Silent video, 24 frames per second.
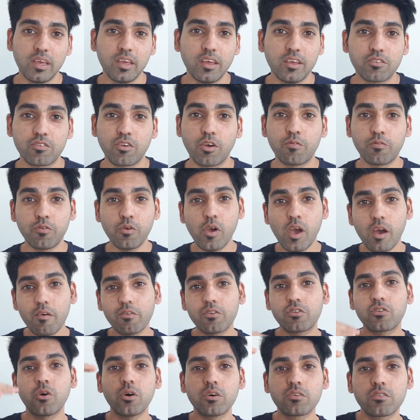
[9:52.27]
So if you have a
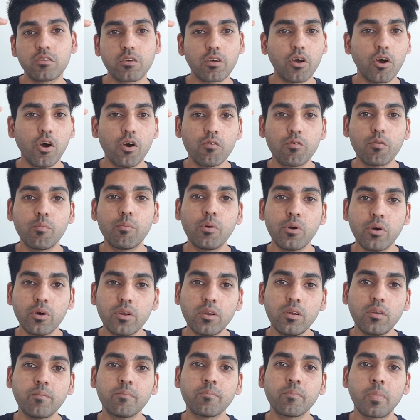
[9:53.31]
toxic
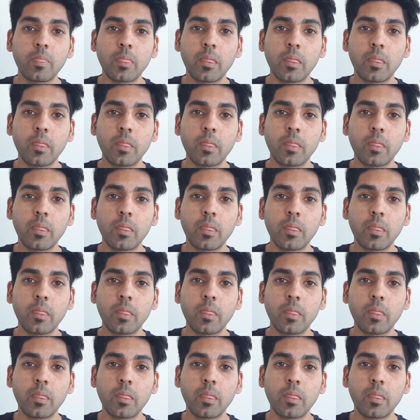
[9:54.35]
overburden,